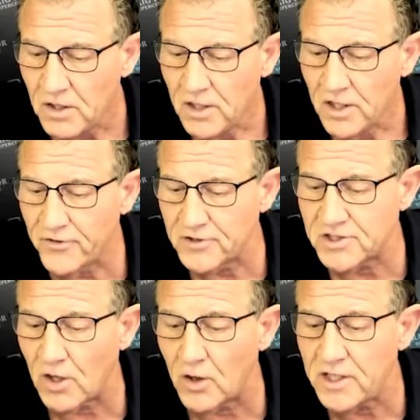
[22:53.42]
they're
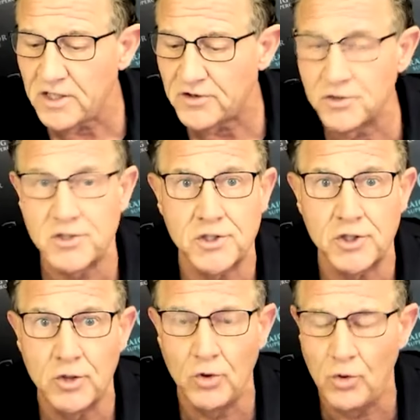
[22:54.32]
starting to
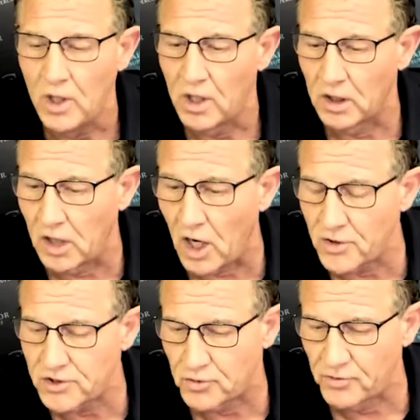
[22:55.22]
sue
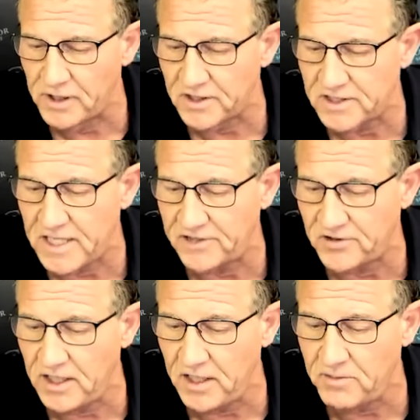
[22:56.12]
large real estate
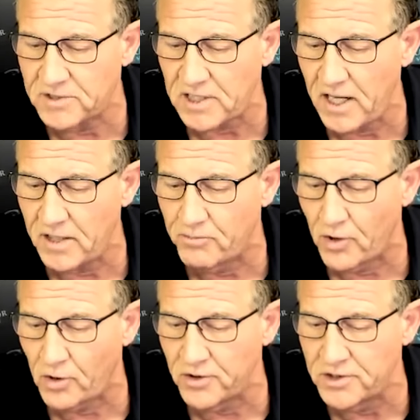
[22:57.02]
teams and
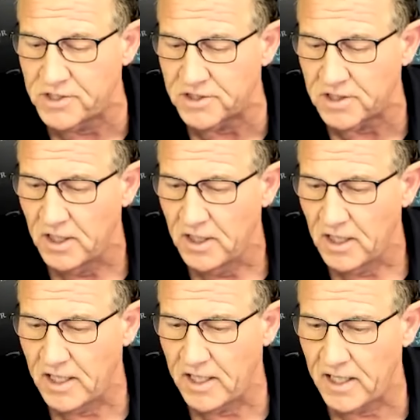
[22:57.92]
brokerages.
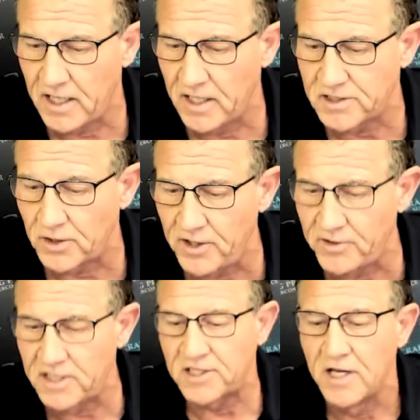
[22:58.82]
Uh, so here it is.